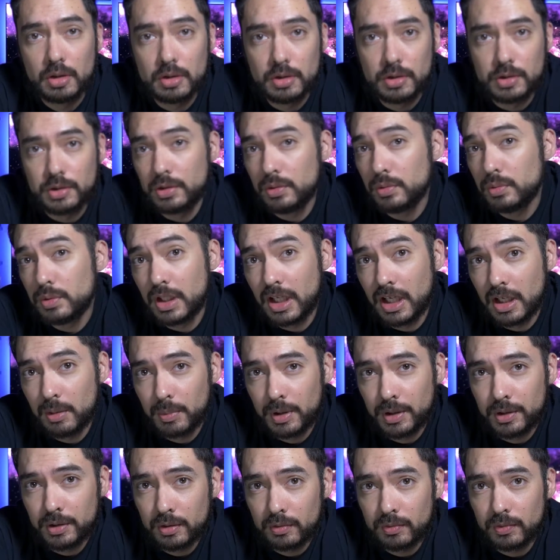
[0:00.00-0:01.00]
Do you
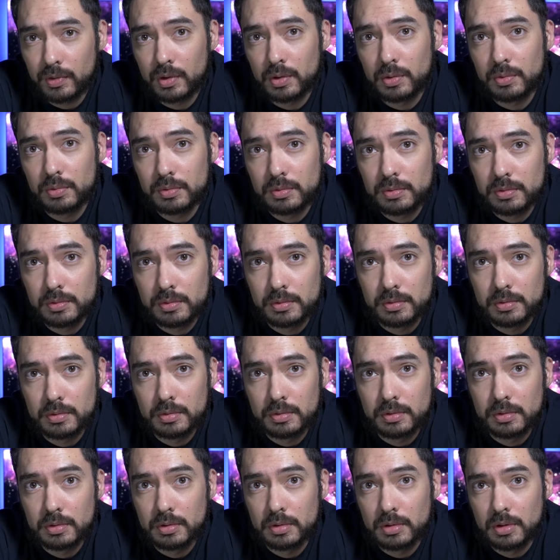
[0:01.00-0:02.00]
game on your phone?
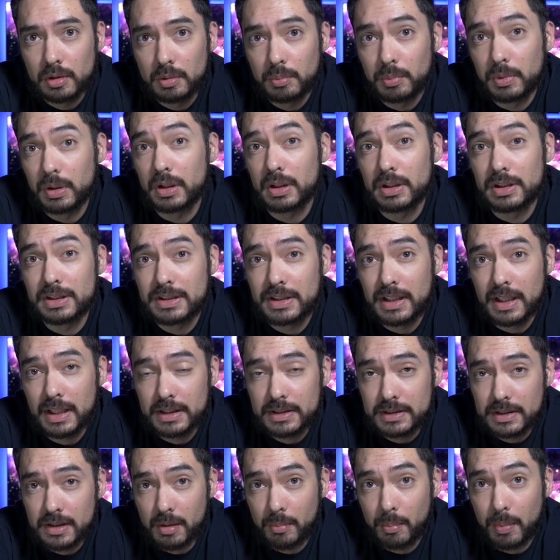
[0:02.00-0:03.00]
Because
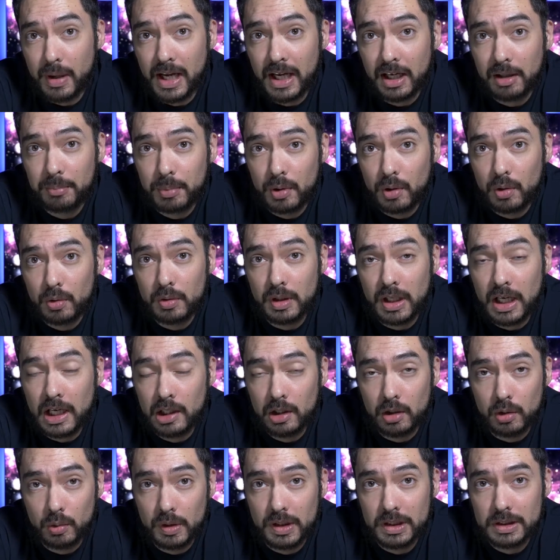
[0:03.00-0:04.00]
thanks to the Backbone
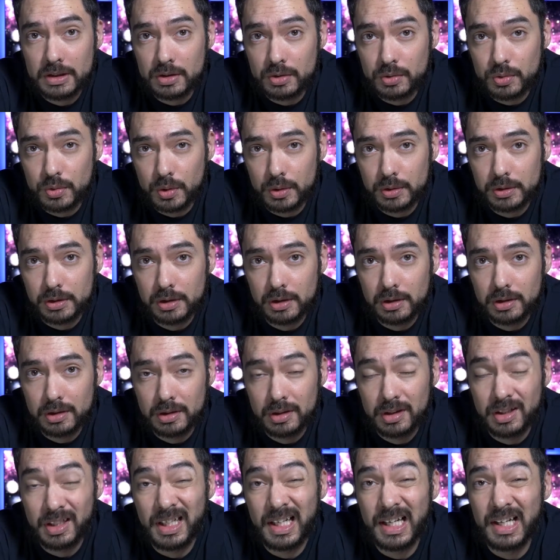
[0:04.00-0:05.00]
iOS controller,
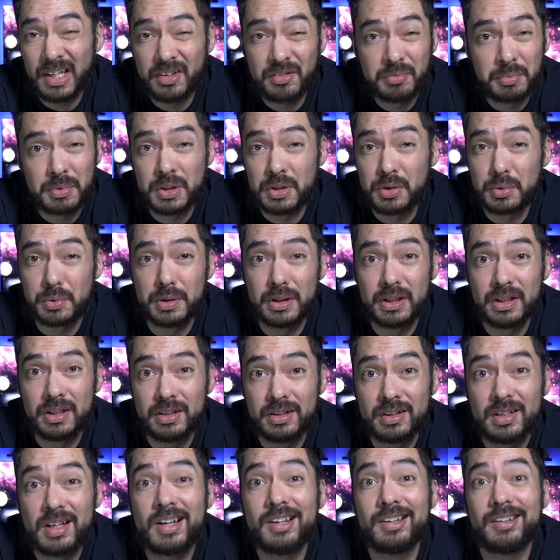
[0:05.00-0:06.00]
I have been doing
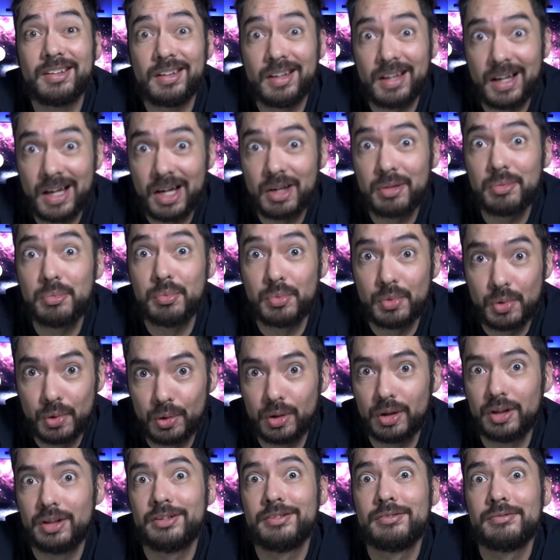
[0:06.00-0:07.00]
it a lot
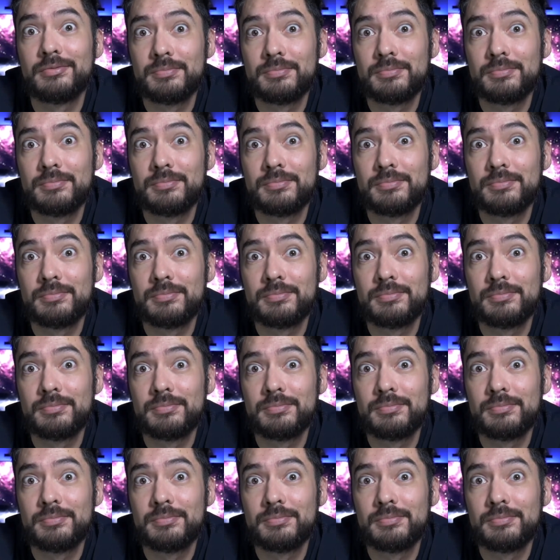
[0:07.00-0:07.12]
more.